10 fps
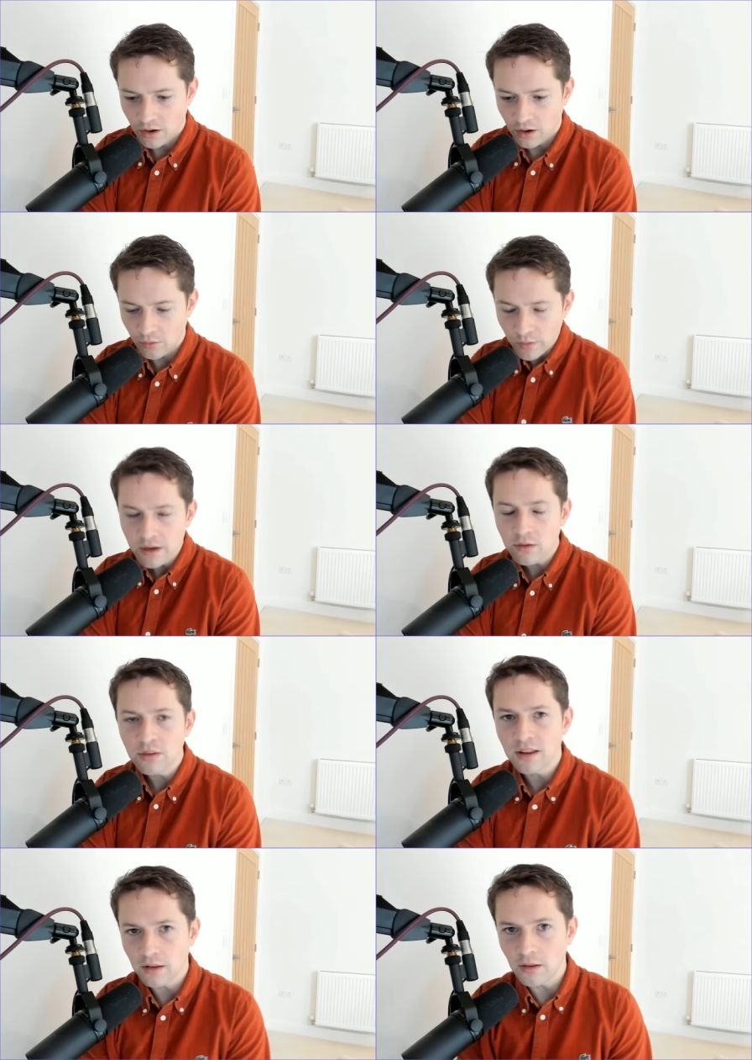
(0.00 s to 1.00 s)
I really do
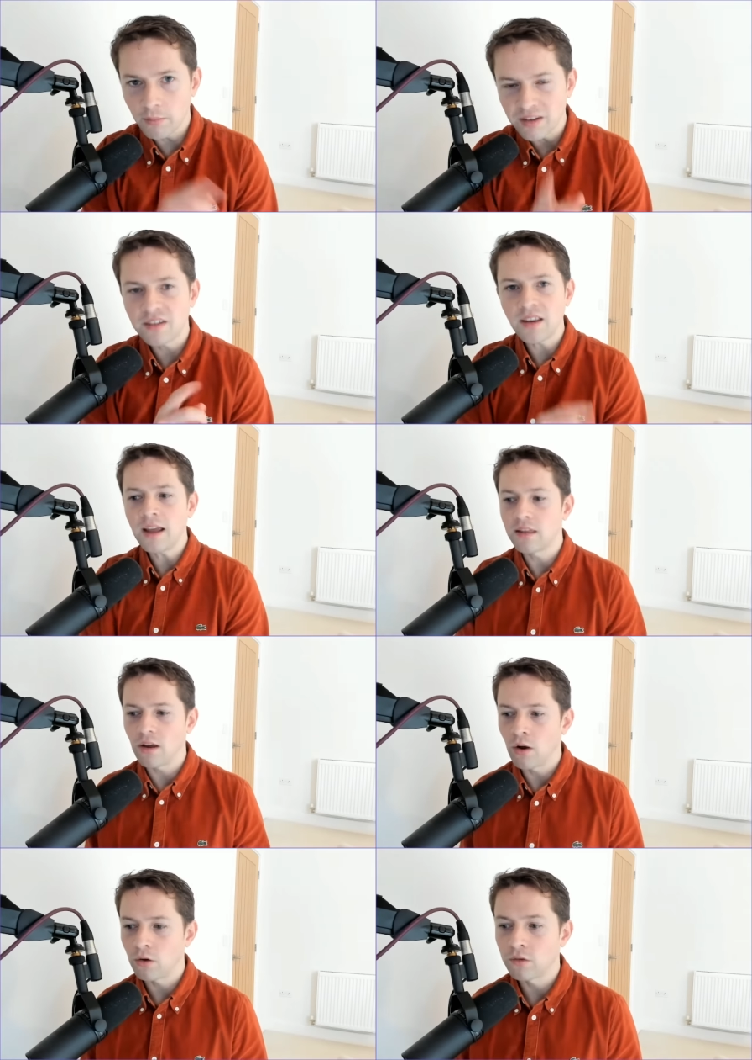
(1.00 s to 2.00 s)
think that the mistake that
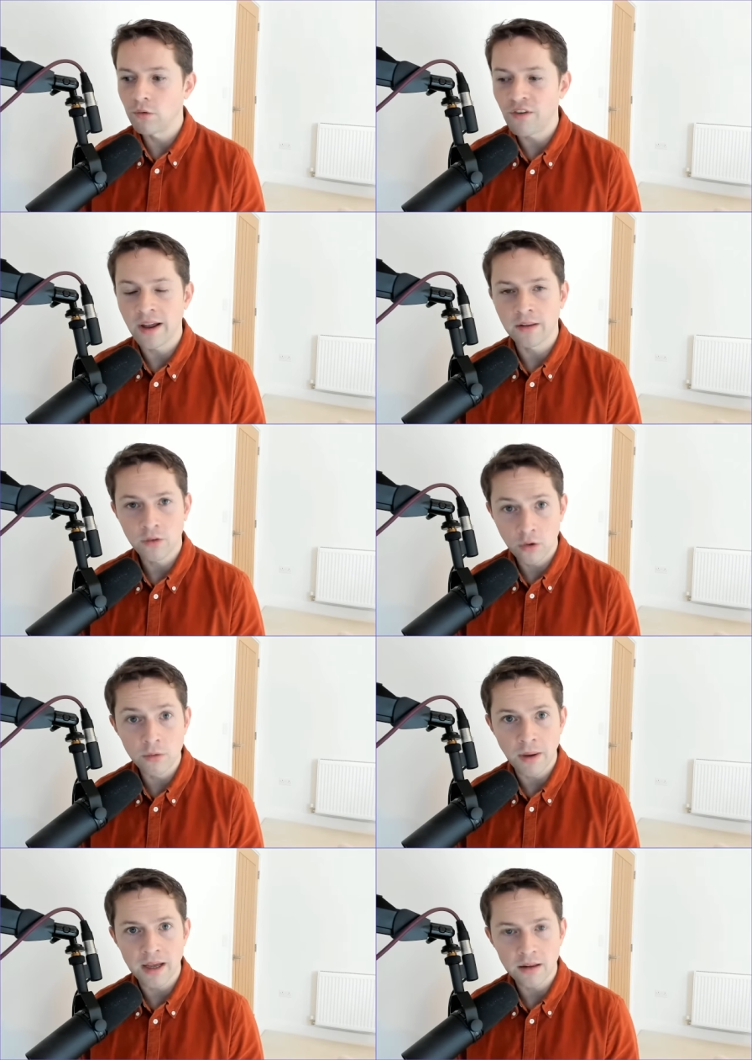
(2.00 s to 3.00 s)
Arsenal fans could
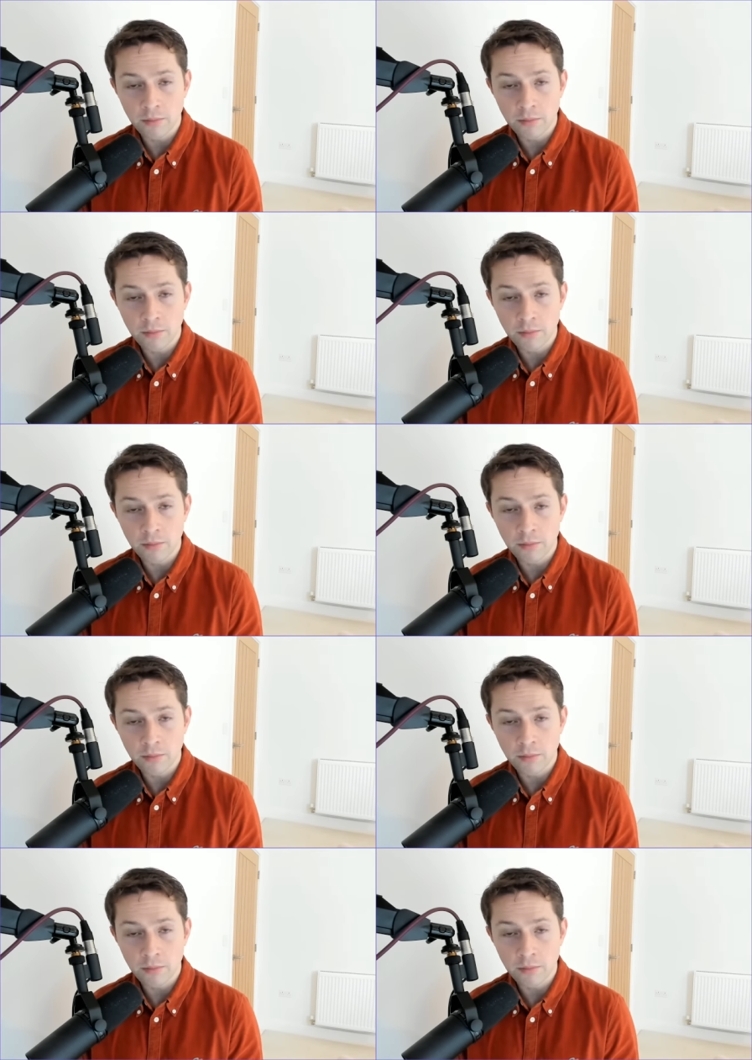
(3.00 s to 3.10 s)
make,